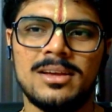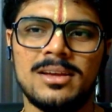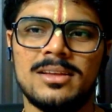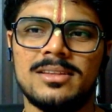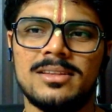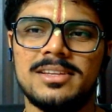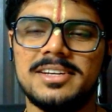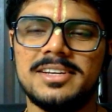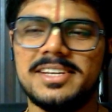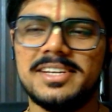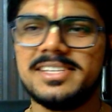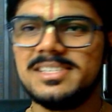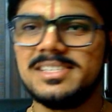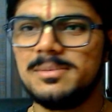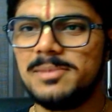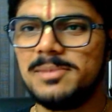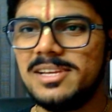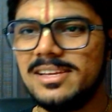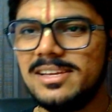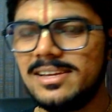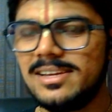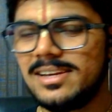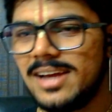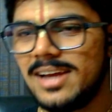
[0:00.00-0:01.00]
the
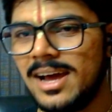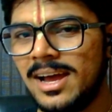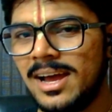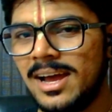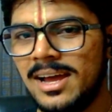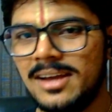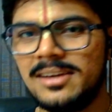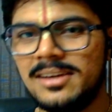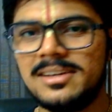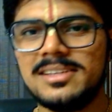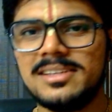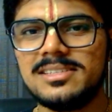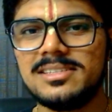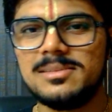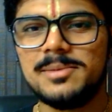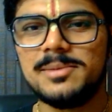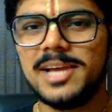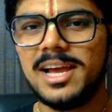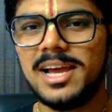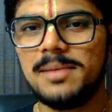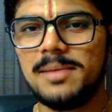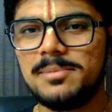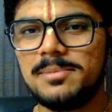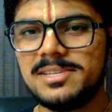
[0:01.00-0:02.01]
TCP and
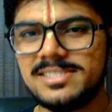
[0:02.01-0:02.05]
TCP/IP